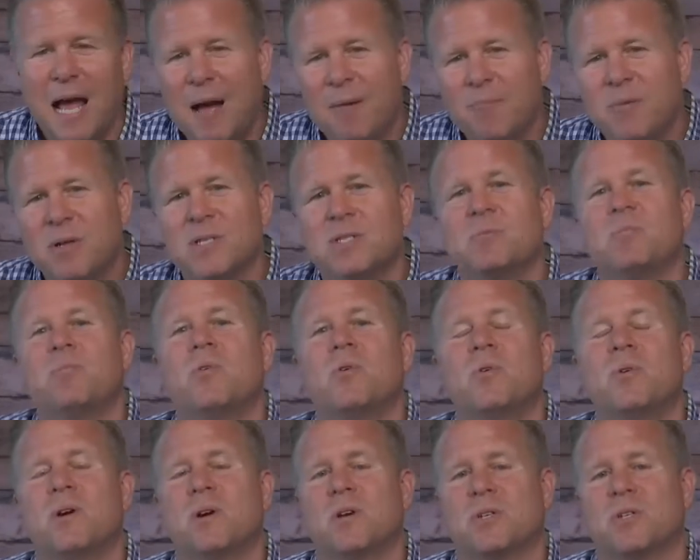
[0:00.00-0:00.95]
how much
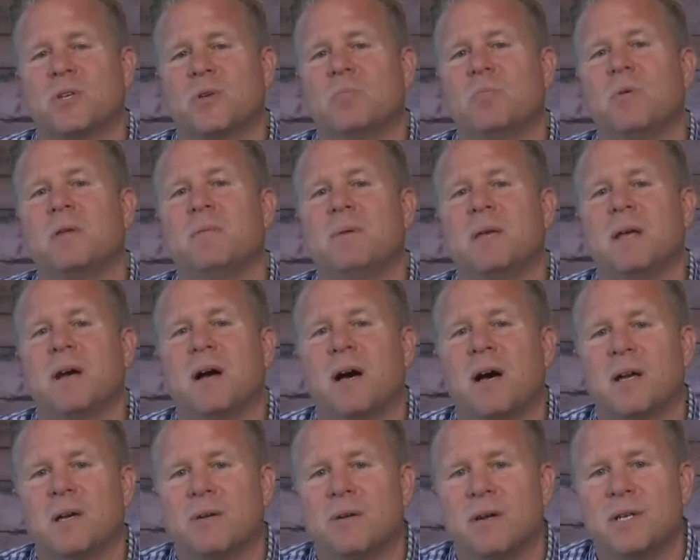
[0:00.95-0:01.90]
more should we be
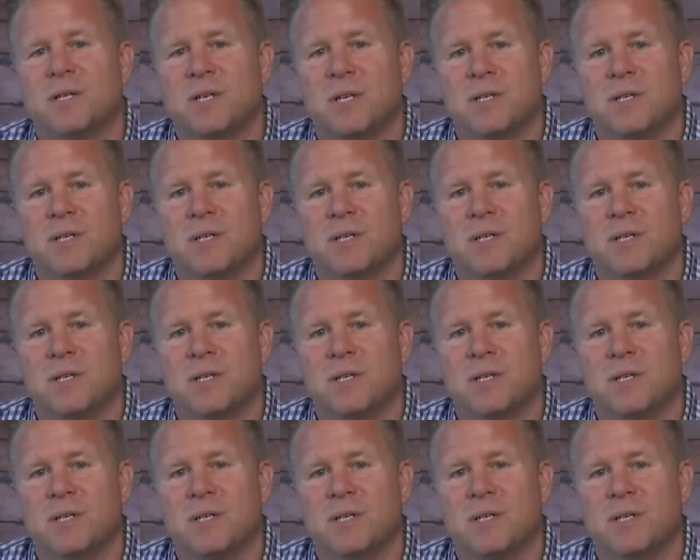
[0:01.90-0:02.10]
honoring